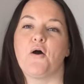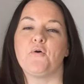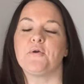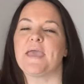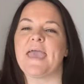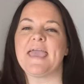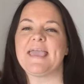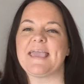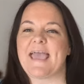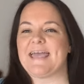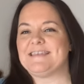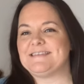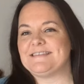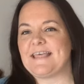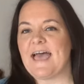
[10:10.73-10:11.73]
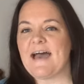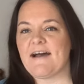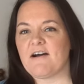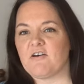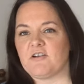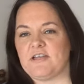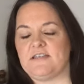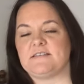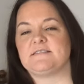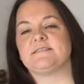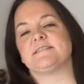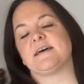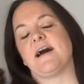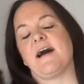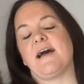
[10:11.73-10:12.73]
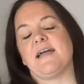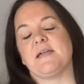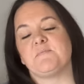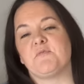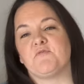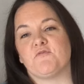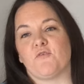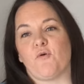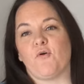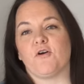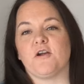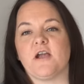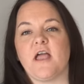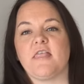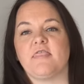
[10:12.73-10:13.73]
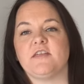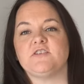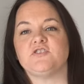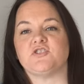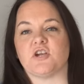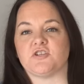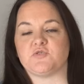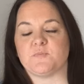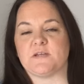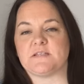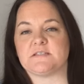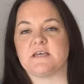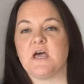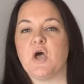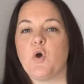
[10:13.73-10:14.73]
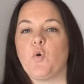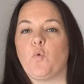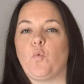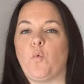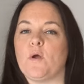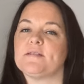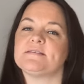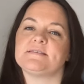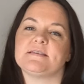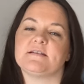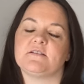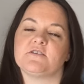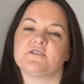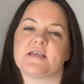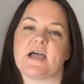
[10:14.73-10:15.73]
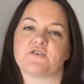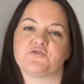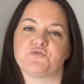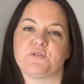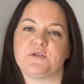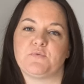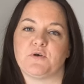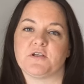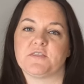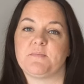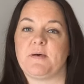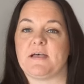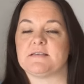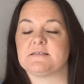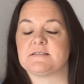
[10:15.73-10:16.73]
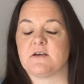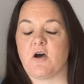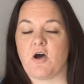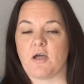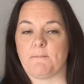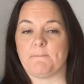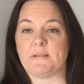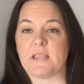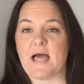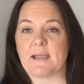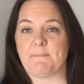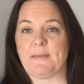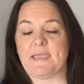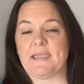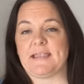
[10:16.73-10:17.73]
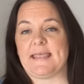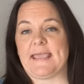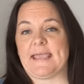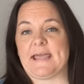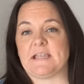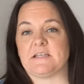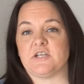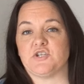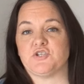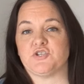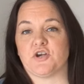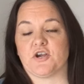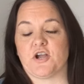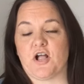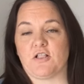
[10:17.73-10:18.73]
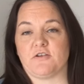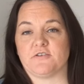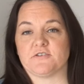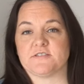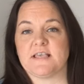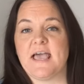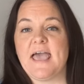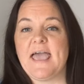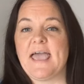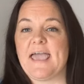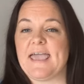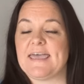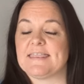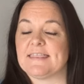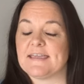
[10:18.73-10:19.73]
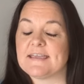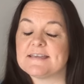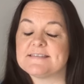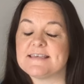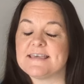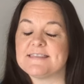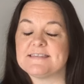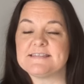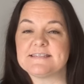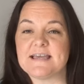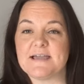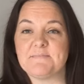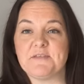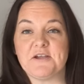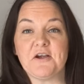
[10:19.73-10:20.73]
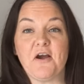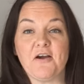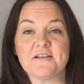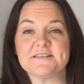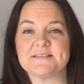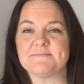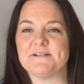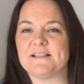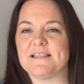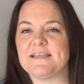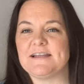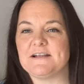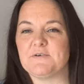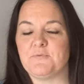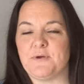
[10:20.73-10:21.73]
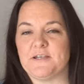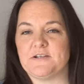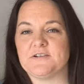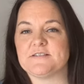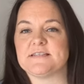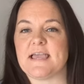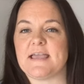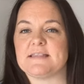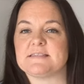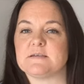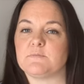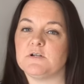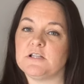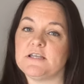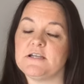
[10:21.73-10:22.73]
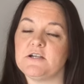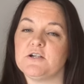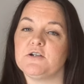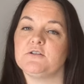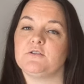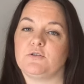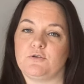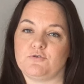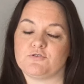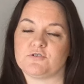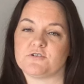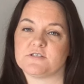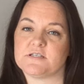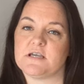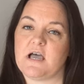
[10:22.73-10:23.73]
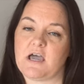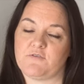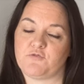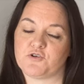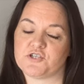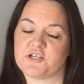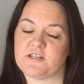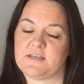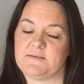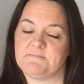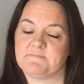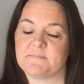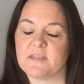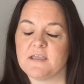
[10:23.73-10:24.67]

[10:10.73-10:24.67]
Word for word: Okay, and now it is time for the judgment. What sealers actually work the best on black paint and dark colors? And like I said, this time there are some clear winners and some clear losers, unfortunately.